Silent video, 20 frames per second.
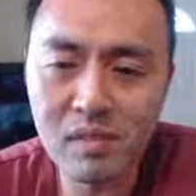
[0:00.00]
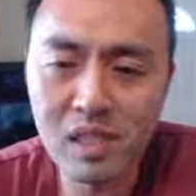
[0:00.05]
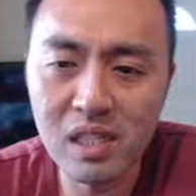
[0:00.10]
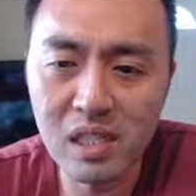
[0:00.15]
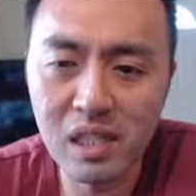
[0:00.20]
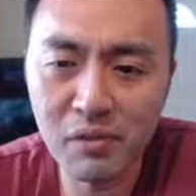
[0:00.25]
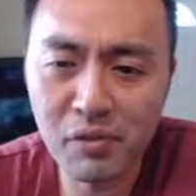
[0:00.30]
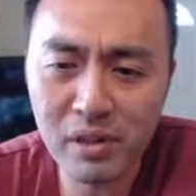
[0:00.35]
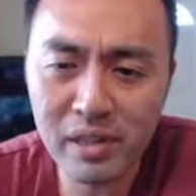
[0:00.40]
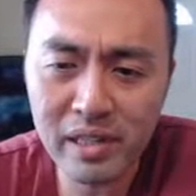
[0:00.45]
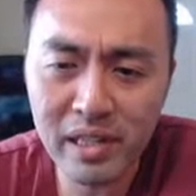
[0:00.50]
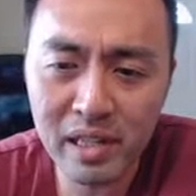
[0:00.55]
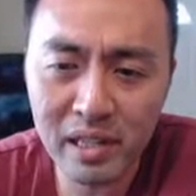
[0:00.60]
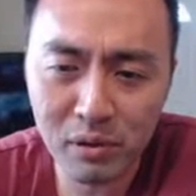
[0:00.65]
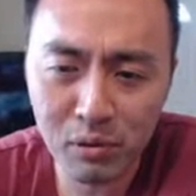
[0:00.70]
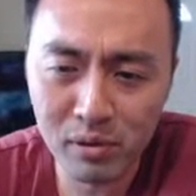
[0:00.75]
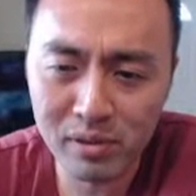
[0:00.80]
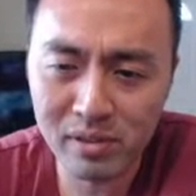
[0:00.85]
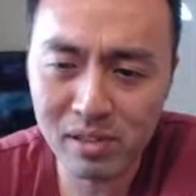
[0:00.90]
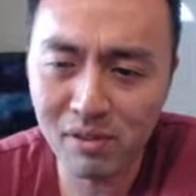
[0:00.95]
If you look at like
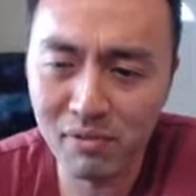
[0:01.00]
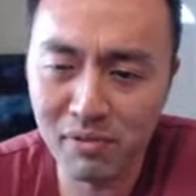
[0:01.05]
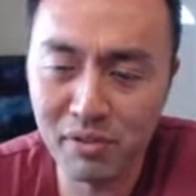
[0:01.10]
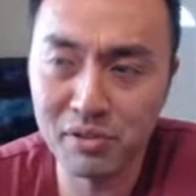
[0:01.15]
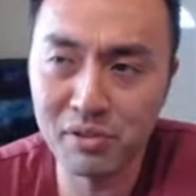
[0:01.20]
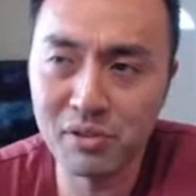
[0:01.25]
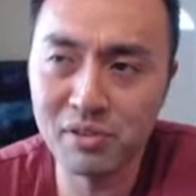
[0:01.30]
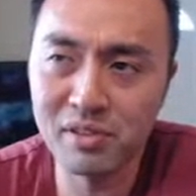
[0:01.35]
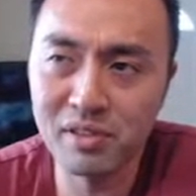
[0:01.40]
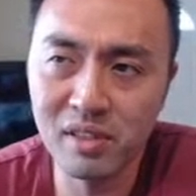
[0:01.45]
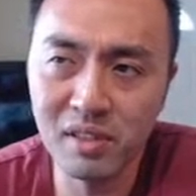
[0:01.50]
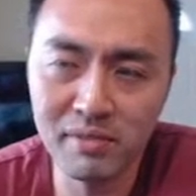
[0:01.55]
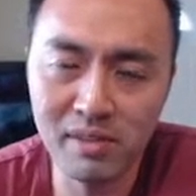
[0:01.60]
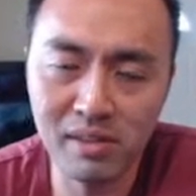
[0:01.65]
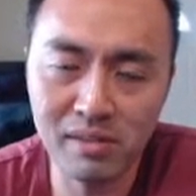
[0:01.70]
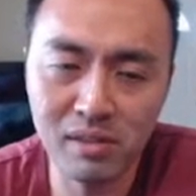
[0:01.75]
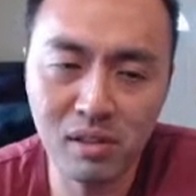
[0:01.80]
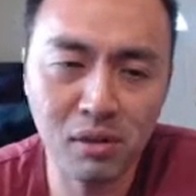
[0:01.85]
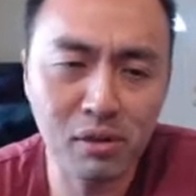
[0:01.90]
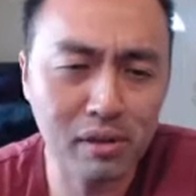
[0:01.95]
real-time visitor stuff, they'll
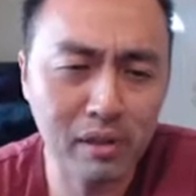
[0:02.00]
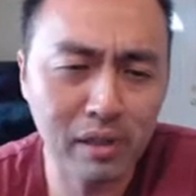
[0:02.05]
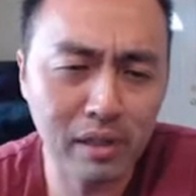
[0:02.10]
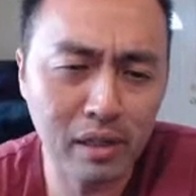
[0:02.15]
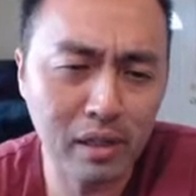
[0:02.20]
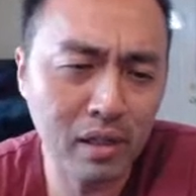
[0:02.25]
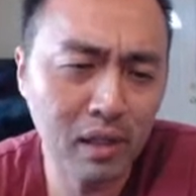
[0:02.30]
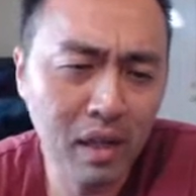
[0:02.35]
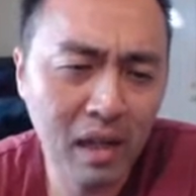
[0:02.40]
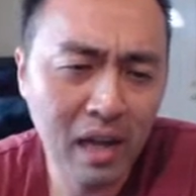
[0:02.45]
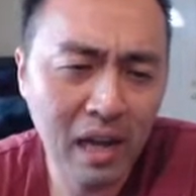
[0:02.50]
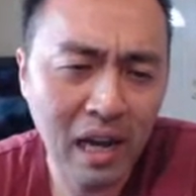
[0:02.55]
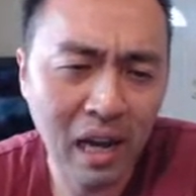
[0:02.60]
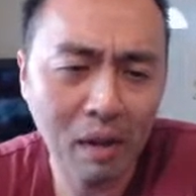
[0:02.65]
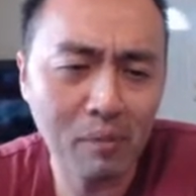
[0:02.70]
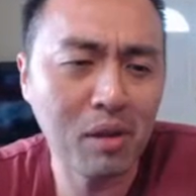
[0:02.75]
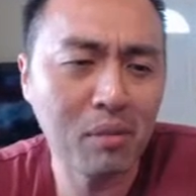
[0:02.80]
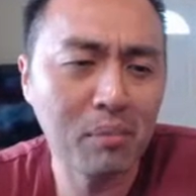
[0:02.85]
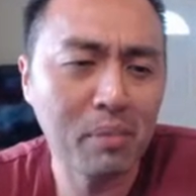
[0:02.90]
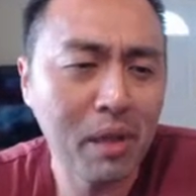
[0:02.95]
tell you like how
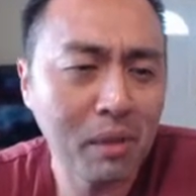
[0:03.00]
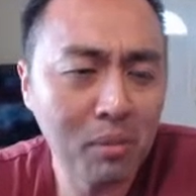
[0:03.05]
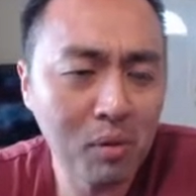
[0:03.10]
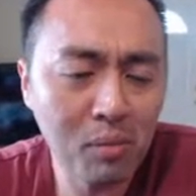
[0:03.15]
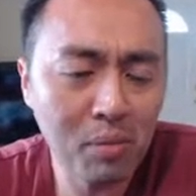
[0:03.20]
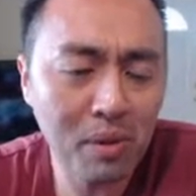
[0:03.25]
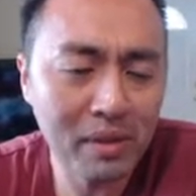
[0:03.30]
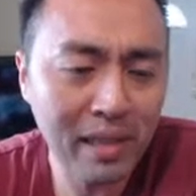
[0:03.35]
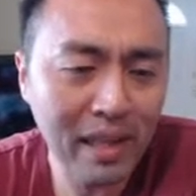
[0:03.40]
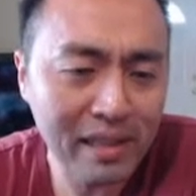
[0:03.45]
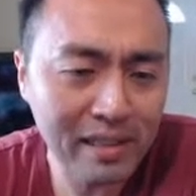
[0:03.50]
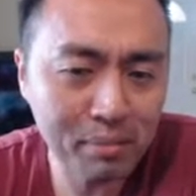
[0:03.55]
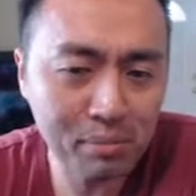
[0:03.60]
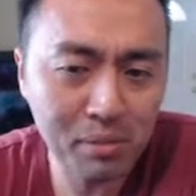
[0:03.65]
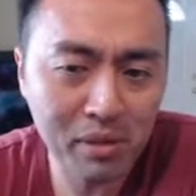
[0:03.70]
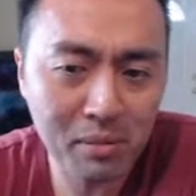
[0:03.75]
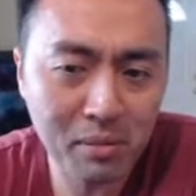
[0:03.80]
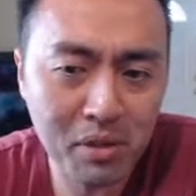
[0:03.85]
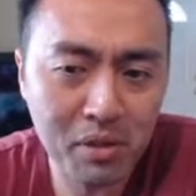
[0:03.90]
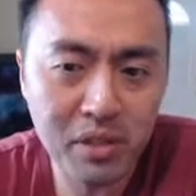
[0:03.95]
many people, but that's
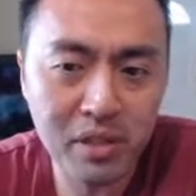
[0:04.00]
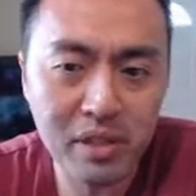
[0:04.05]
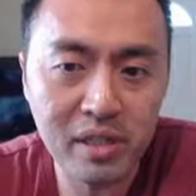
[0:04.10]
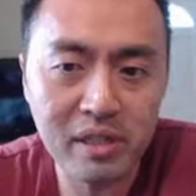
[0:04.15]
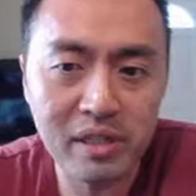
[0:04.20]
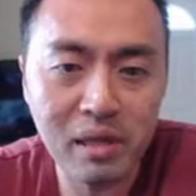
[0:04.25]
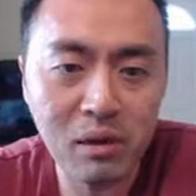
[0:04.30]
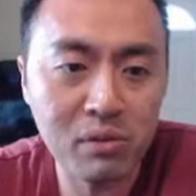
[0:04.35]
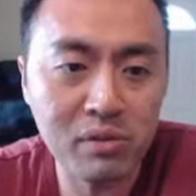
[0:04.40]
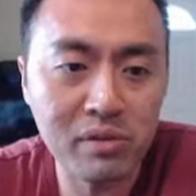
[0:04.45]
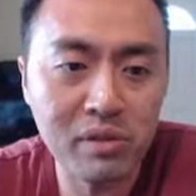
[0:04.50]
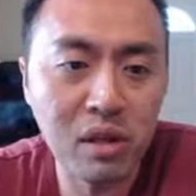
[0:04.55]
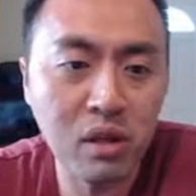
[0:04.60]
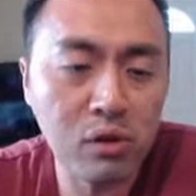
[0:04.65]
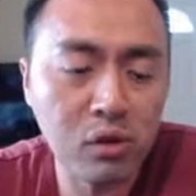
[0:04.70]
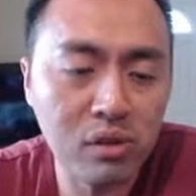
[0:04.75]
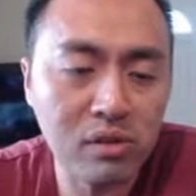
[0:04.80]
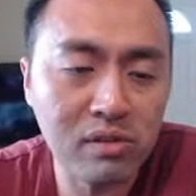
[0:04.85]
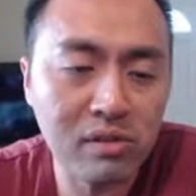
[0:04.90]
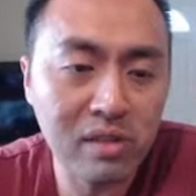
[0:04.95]
pretty much it. They don't tell
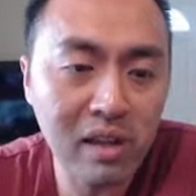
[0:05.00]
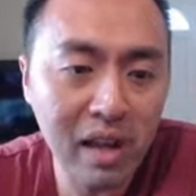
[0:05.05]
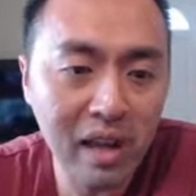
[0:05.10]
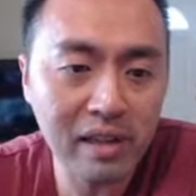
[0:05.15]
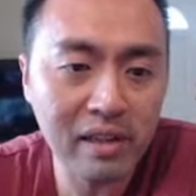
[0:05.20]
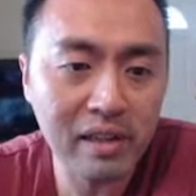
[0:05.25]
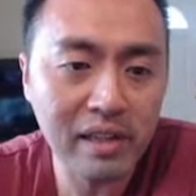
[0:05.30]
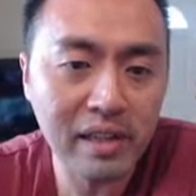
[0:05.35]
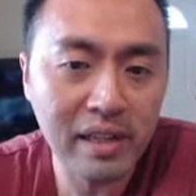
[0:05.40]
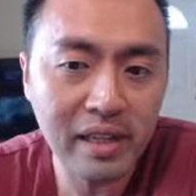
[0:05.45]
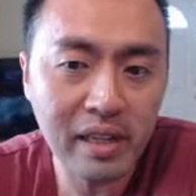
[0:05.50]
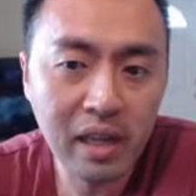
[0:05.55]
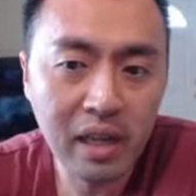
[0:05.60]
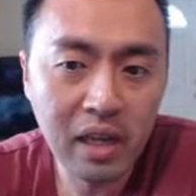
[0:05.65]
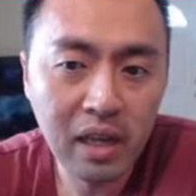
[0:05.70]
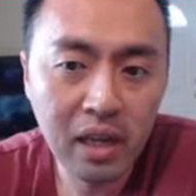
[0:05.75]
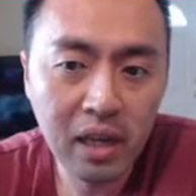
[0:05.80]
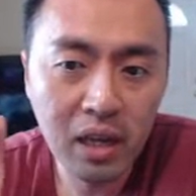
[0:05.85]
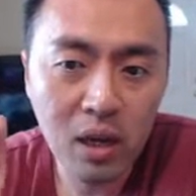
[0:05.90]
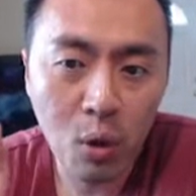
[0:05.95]
you exactly
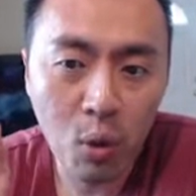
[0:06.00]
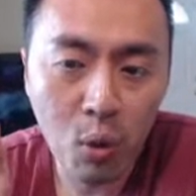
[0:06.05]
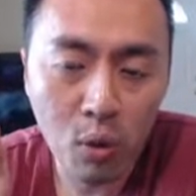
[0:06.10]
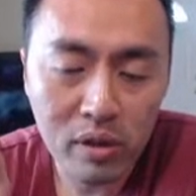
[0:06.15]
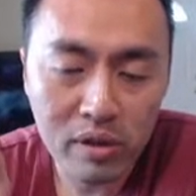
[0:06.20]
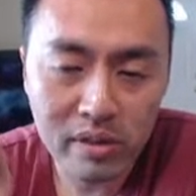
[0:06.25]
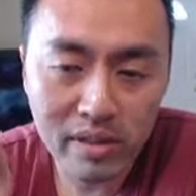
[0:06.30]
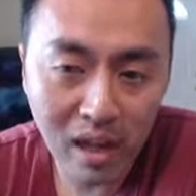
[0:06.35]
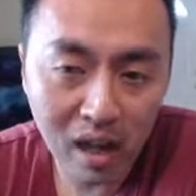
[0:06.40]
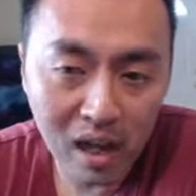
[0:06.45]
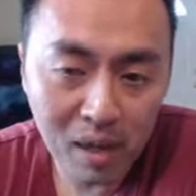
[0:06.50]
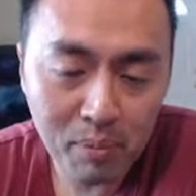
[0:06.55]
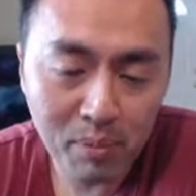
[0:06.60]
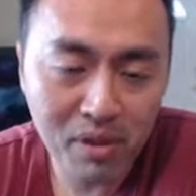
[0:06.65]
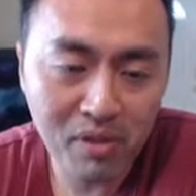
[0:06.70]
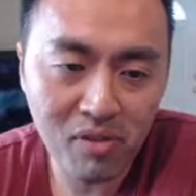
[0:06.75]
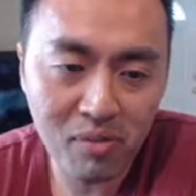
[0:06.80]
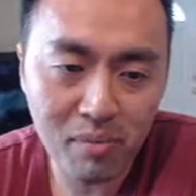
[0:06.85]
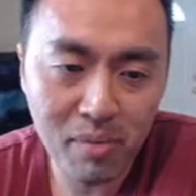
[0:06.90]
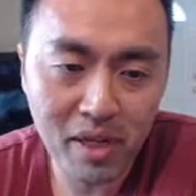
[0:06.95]
IP
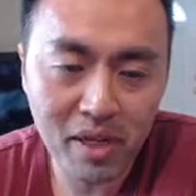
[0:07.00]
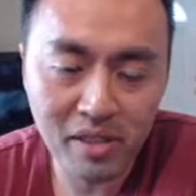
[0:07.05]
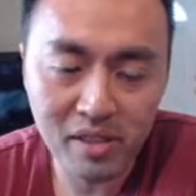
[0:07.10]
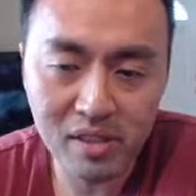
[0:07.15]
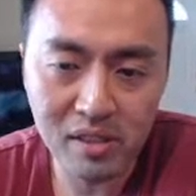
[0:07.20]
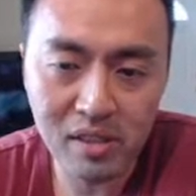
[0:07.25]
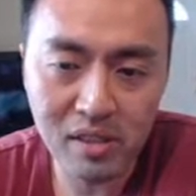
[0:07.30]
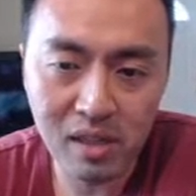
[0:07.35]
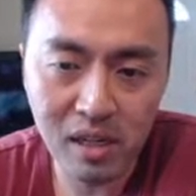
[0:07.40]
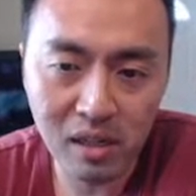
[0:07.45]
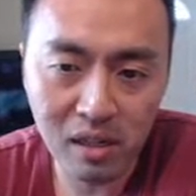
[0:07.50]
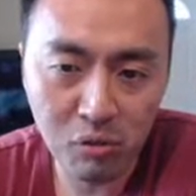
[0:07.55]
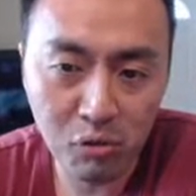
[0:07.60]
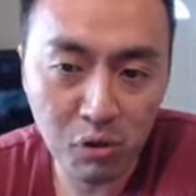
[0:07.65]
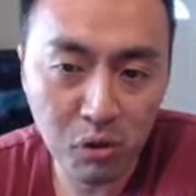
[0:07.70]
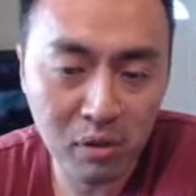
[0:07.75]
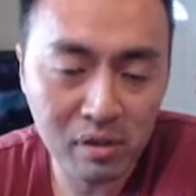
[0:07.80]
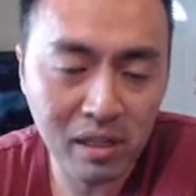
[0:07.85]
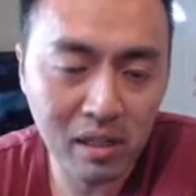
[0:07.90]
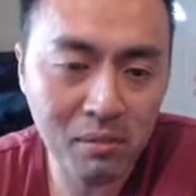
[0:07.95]
information on a
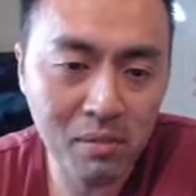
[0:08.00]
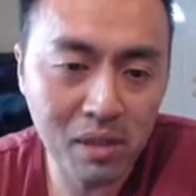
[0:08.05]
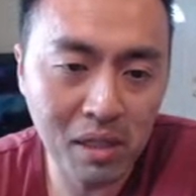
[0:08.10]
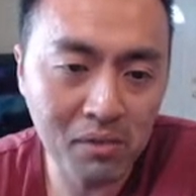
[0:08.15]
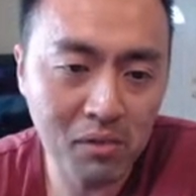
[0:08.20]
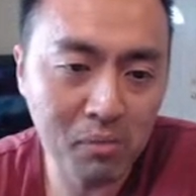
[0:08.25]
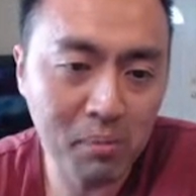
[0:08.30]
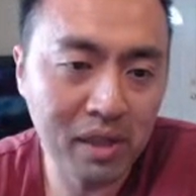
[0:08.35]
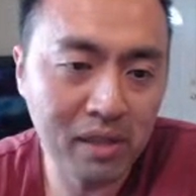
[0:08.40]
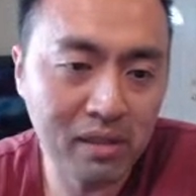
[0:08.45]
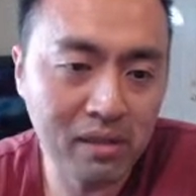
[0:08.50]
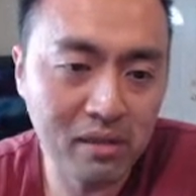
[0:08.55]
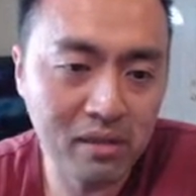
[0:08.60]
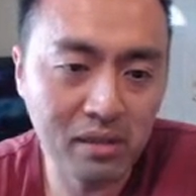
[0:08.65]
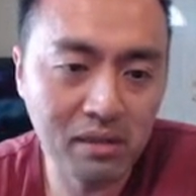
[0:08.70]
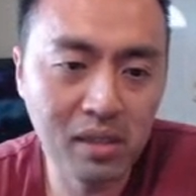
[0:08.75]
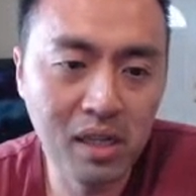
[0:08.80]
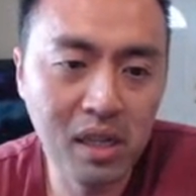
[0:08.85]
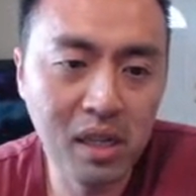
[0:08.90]
real-time level basis.